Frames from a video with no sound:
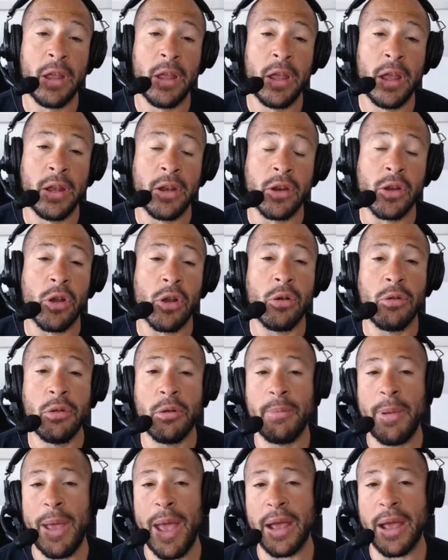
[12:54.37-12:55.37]
And to go
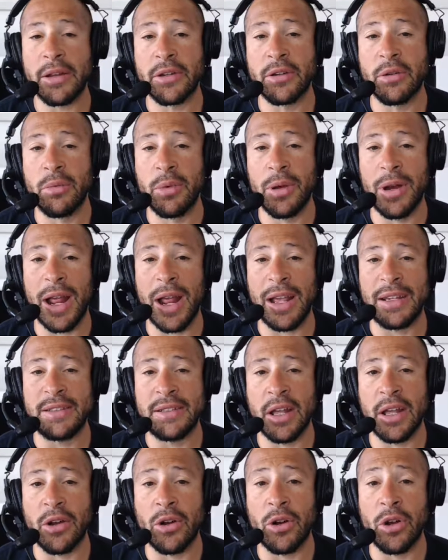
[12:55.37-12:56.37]
back to what I
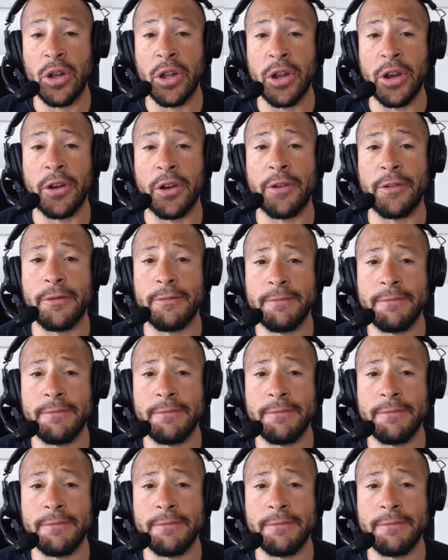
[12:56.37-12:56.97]
said earlier,